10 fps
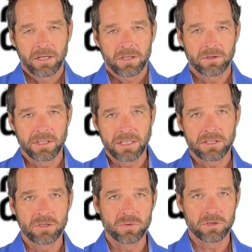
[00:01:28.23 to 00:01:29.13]
you need
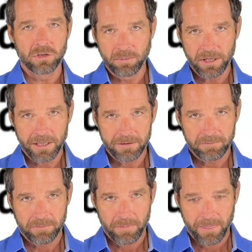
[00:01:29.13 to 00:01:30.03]
to use lubricant
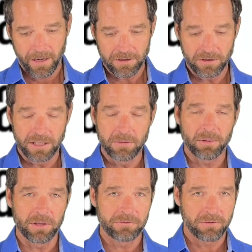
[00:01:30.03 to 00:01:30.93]
and you need to
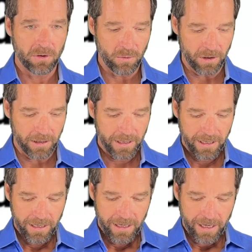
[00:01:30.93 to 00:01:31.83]
pull it forward.
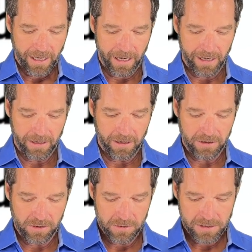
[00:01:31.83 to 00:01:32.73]
And
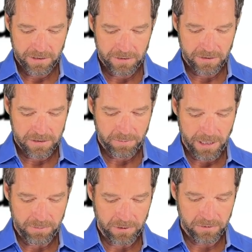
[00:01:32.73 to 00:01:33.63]
using this paper